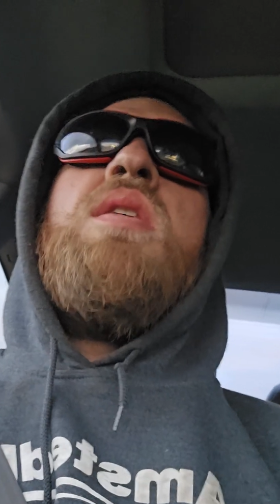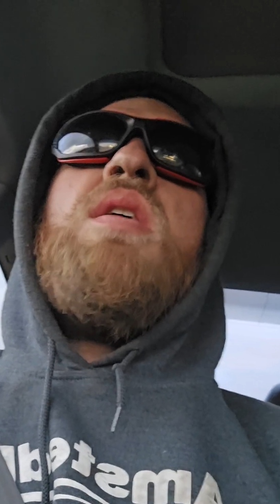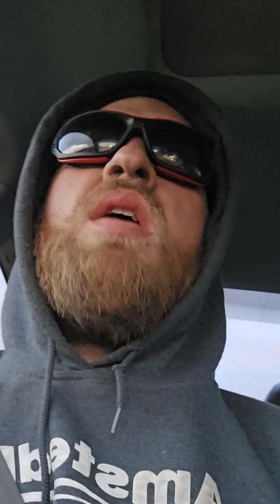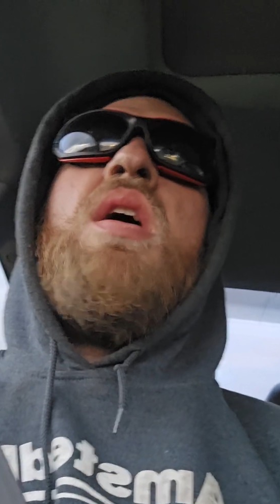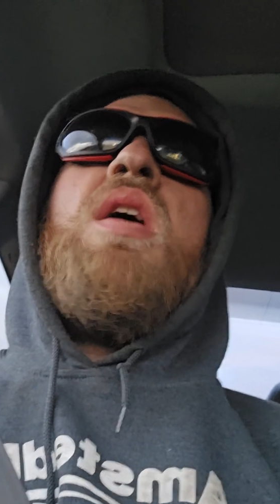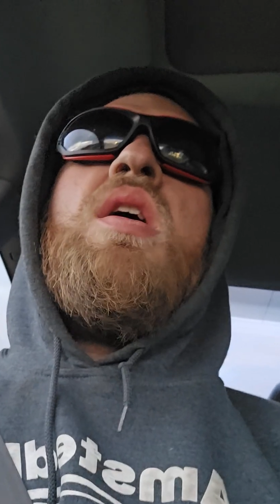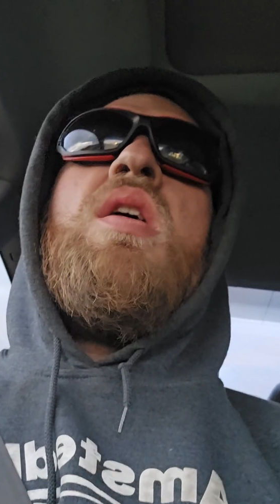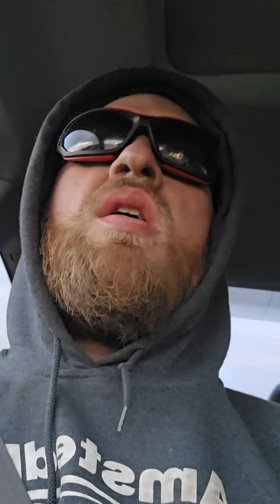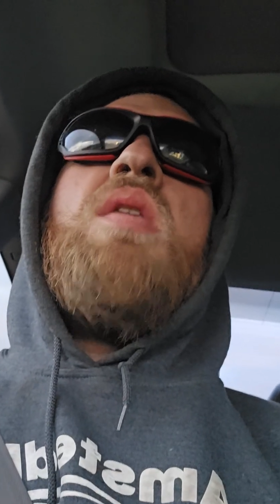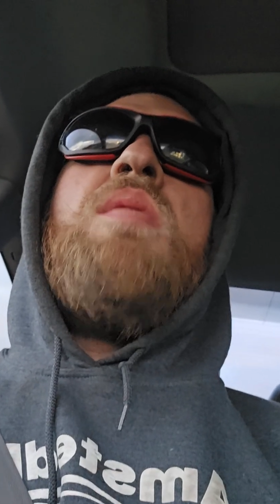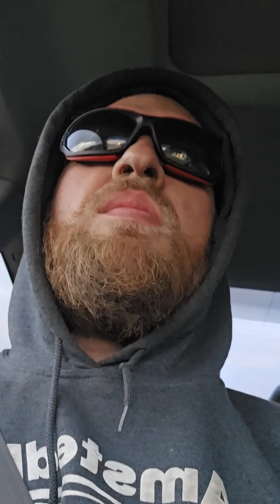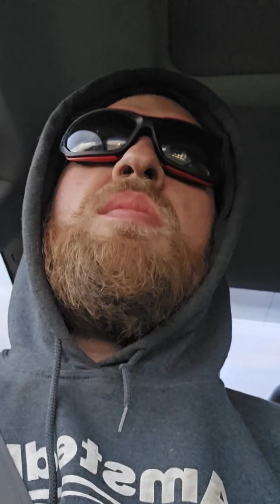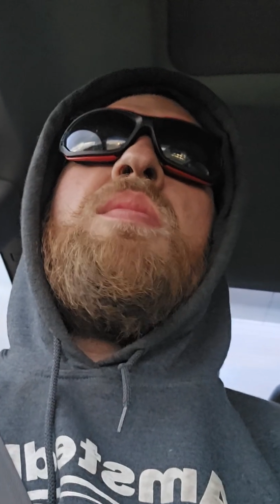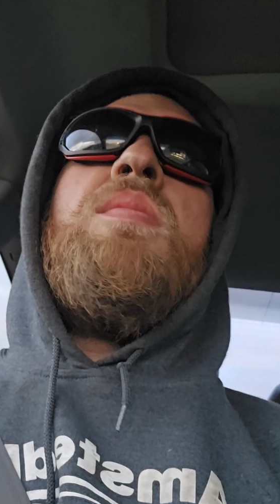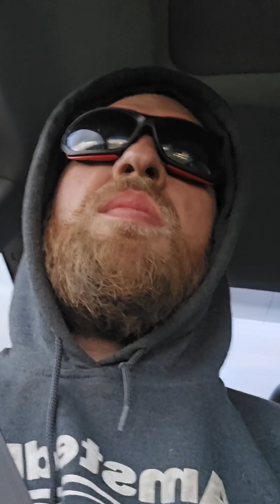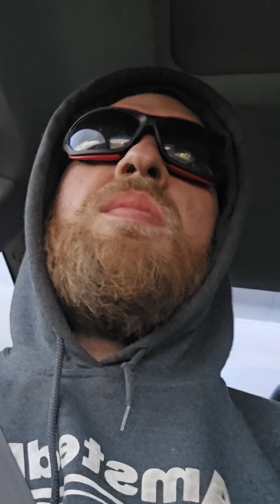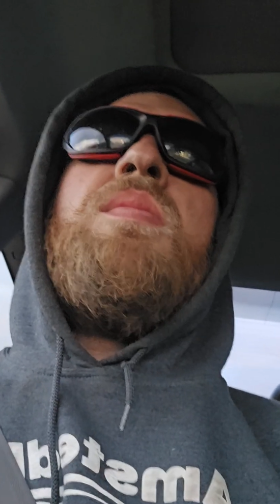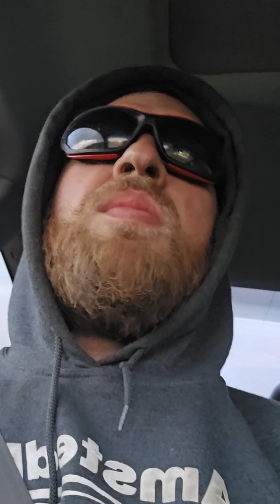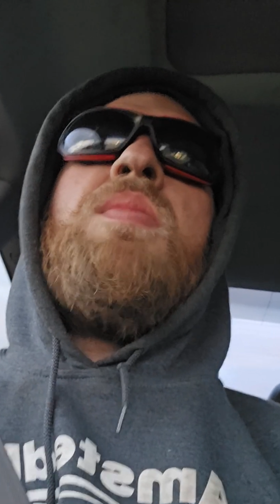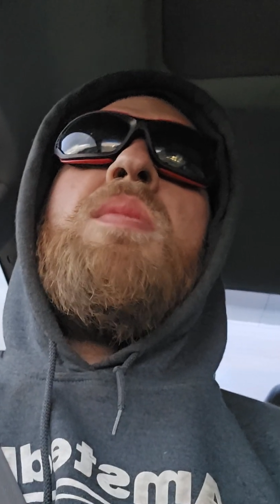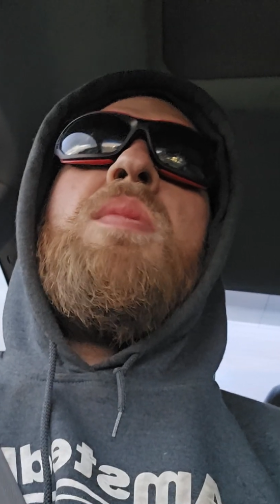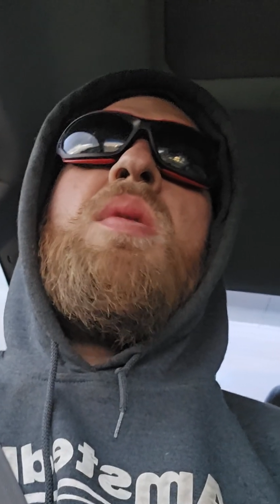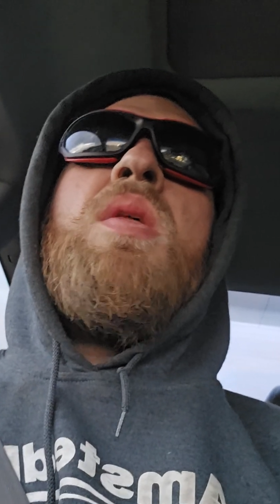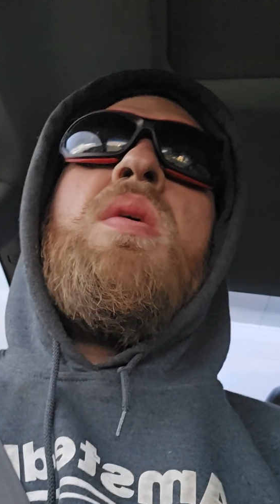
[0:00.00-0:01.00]

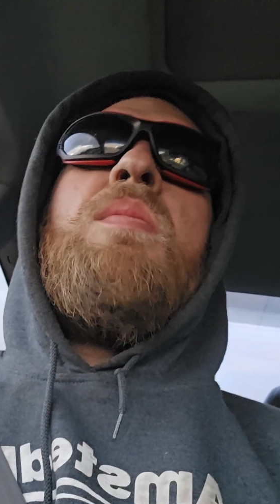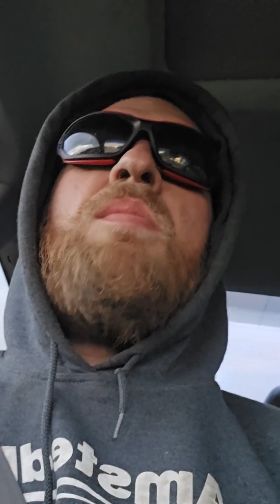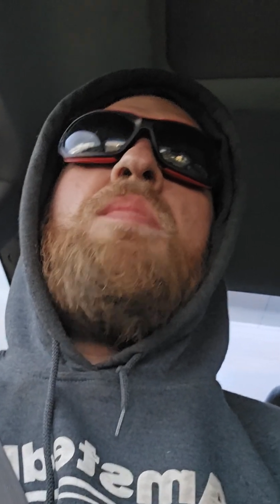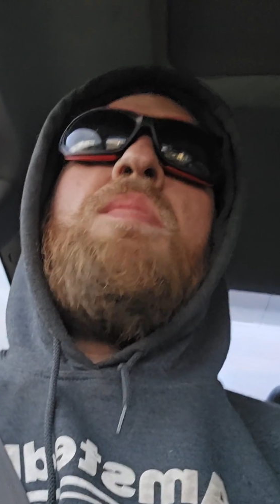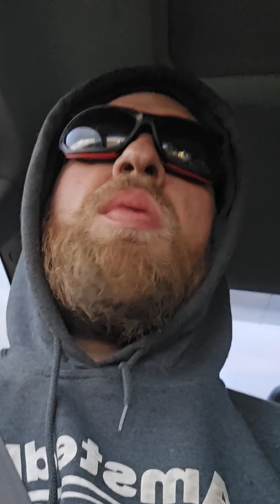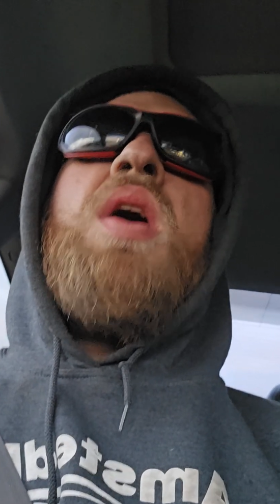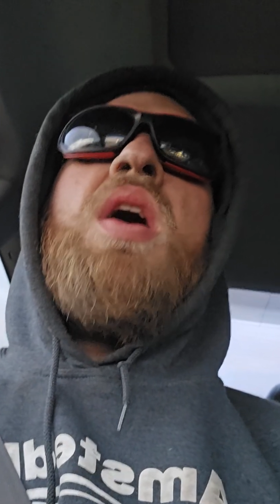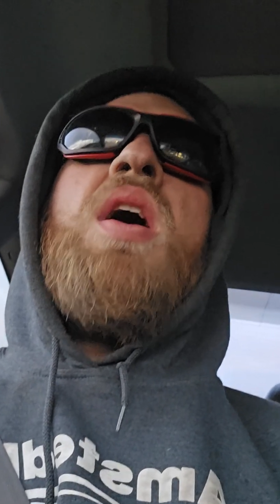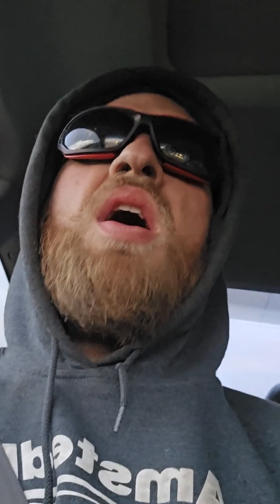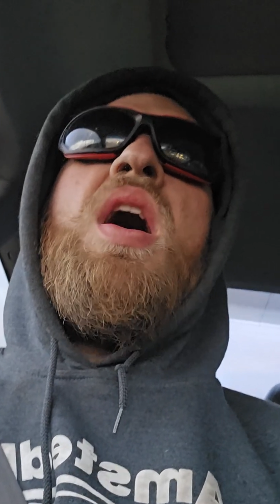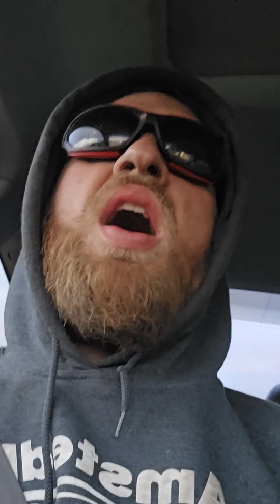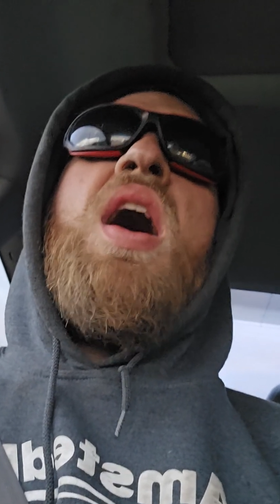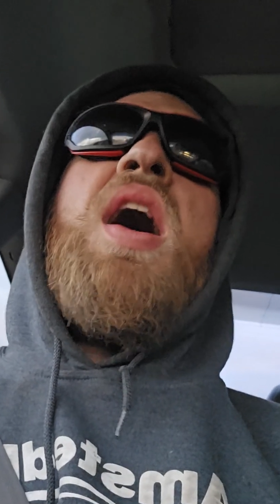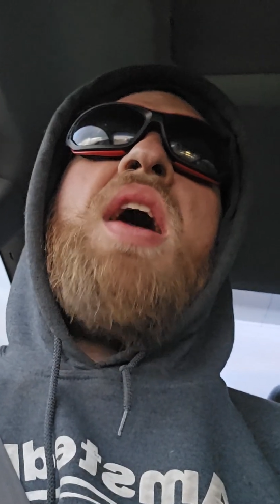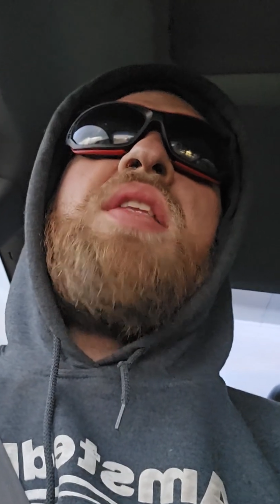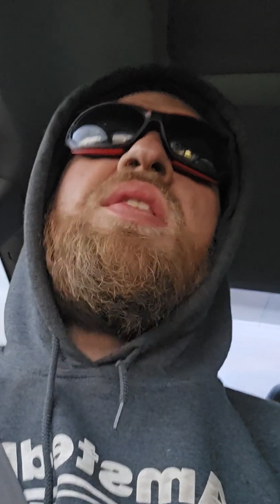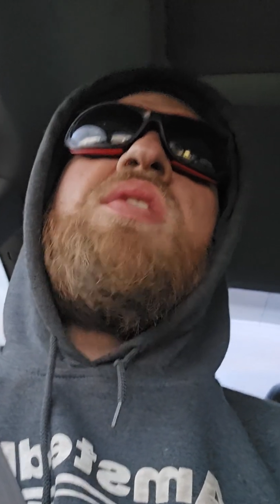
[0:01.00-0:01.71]
but I